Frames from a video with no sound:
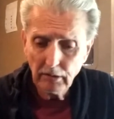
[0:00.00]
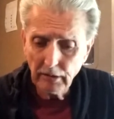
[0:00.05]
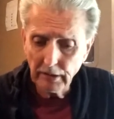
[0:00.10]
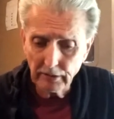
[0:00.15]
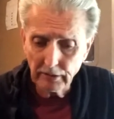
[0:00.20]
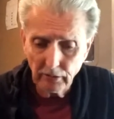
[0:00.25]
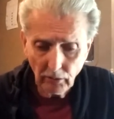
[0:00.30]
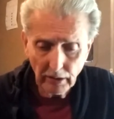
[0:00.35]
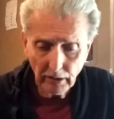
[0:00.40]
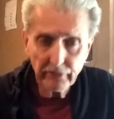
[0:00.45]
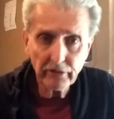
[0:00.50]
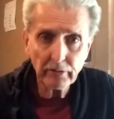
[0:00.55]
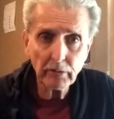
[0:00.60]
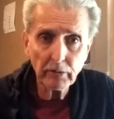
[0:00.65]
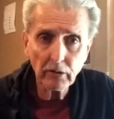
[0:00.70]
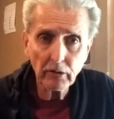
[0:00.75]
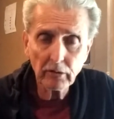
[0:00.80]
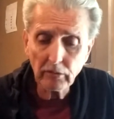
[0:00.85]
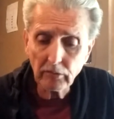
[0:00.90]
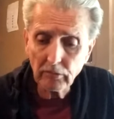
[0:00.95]
And
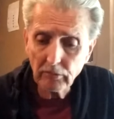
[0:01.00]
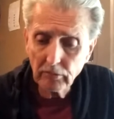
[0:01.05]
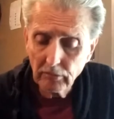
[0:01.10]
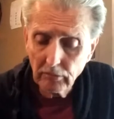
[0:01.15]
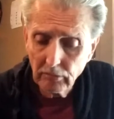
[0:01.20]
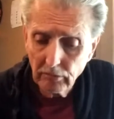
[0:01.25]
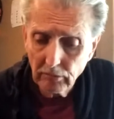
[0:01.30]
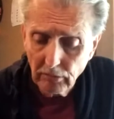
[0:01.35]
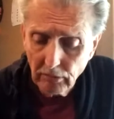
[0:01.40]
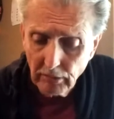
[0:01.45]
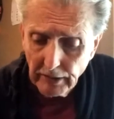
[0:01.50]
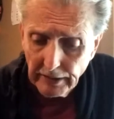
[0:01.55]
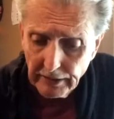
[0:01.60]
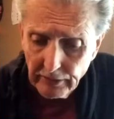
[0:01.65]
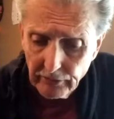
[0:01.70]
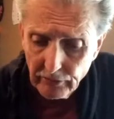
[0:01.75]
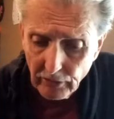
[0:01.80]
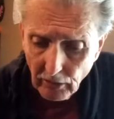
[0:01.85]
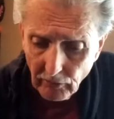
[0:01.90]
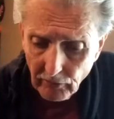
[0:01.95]
Quasimodo
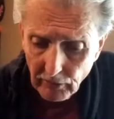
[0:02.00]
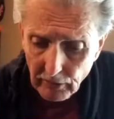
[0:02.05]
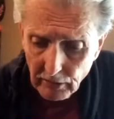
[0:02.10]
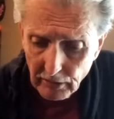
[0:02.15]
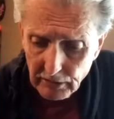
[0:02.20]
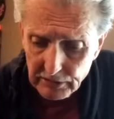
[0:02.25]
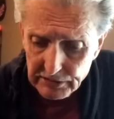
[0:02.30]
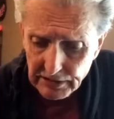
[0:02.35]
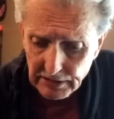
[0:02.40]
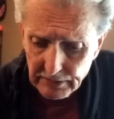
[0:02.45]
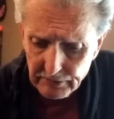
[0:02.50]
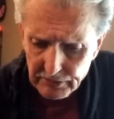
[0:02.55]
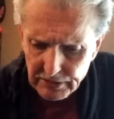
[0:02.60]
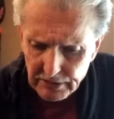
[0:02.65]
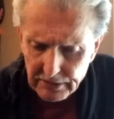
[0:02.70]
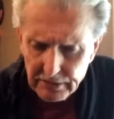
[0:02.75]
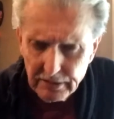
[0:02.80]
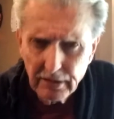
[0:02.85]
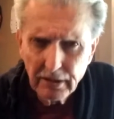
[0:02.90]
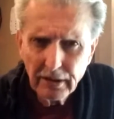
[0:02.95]
leans over and looks at him and
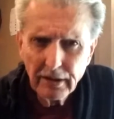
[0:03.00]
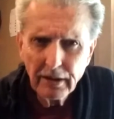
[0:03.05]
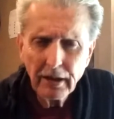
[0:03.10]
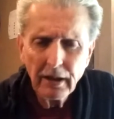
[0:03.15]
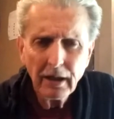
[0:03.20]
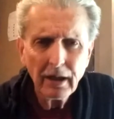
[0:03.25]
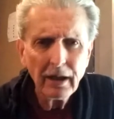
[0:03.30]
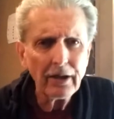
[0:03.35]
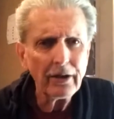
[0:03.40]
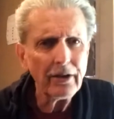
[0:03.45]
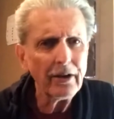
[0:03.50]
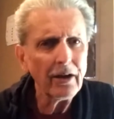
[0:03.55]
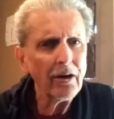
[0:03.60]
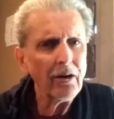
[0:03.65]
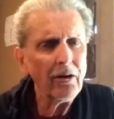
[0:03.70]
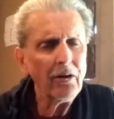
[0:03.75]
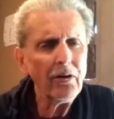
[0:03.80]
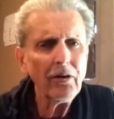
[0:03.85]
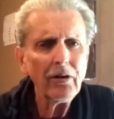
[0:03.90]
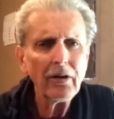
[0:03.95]
says,
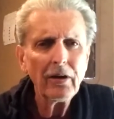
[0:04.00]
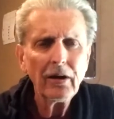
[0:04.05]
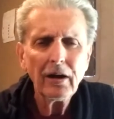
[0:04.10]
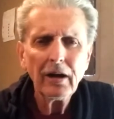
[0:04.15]
"No,